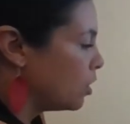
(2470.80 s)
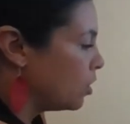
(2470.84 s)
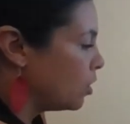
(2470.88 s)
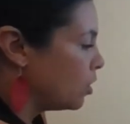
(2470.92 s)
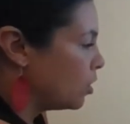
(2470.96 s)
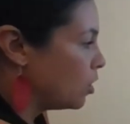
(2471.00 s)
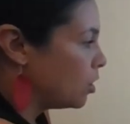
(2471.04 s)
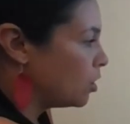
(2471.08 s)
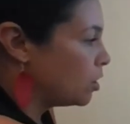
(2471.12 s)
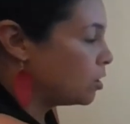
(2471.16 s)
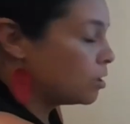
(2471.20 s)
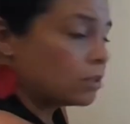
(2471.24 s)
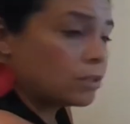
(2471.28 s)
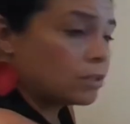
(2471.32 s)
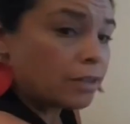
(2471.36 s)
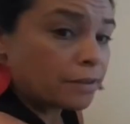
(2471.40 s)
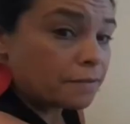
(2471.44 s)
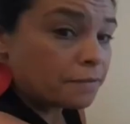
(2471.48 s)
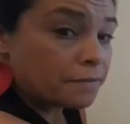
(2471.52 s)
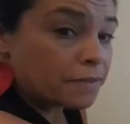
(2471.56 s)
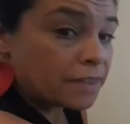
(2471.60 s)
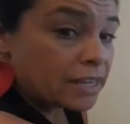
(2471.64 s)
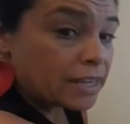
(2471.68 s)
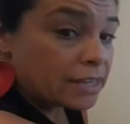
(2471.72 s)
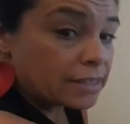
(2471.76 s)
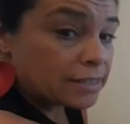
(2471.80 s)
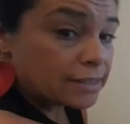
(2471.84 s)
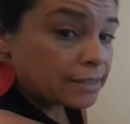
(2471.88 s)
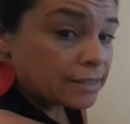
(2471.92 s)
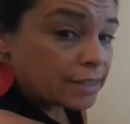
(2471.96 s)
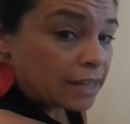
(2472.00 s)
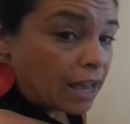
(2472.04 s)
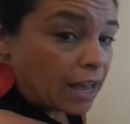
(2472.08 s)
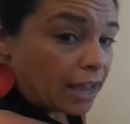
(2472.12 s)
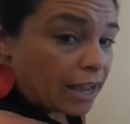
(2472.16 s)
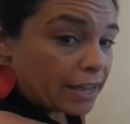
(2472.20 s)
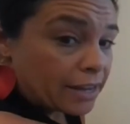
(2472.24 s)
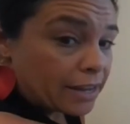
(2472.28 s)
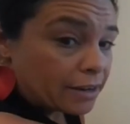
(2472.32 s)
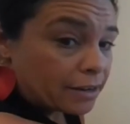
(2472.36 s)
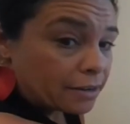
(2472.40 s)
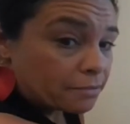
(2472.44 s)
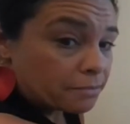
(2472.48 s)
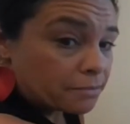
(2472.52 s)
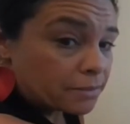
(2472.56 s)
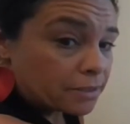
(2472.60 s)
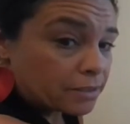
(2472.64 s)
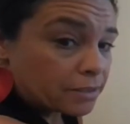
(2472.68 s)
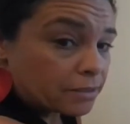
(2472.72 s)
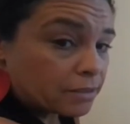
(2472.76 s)
All of these
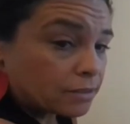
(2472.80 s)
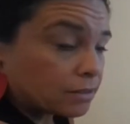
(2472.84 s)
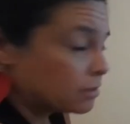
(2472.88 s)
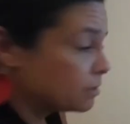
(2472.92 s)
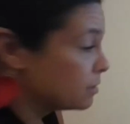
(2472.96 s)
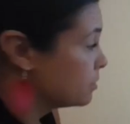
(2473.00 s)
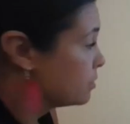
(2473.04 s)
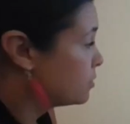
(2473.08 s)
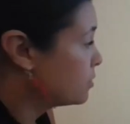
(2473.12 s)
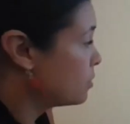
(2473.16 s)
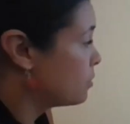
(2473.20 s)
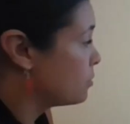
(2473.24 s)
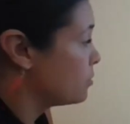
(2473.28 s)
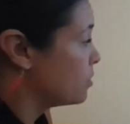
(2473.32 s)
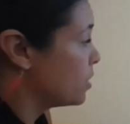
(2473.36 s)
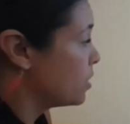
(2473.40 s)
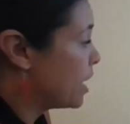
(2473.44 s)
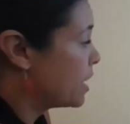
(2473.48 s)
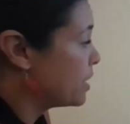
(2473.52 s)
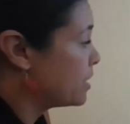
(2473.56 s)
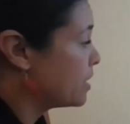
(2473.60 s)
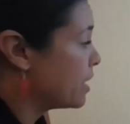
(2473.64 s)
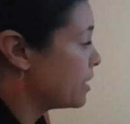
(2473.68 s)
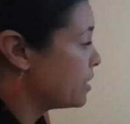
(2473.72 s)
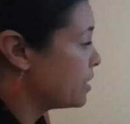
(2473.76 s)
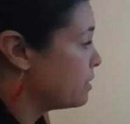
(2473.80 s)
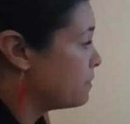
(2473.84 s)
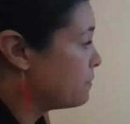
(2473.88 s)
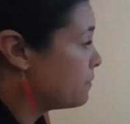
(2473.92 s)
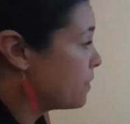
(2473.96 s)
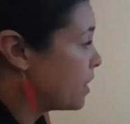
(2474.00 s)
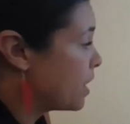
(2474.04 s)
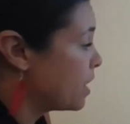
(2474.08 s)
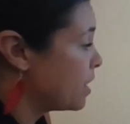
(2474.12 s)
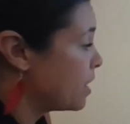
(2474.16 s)
items, so $995,